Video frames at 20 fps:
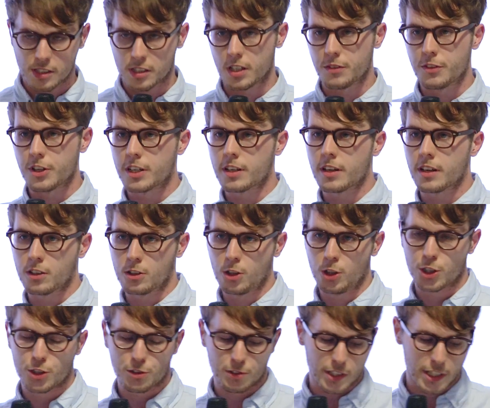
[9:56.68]
civic and
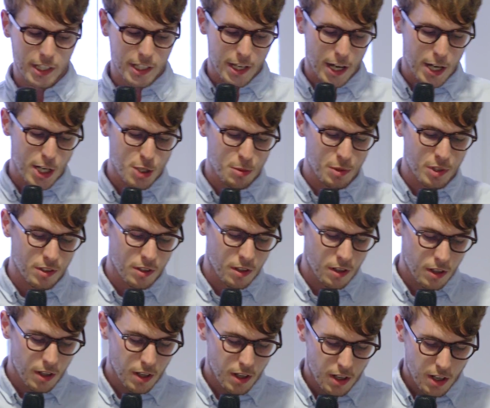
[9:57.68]
cultural engagement,
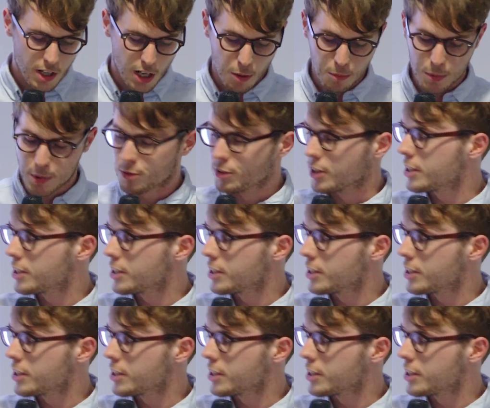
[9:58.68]
and we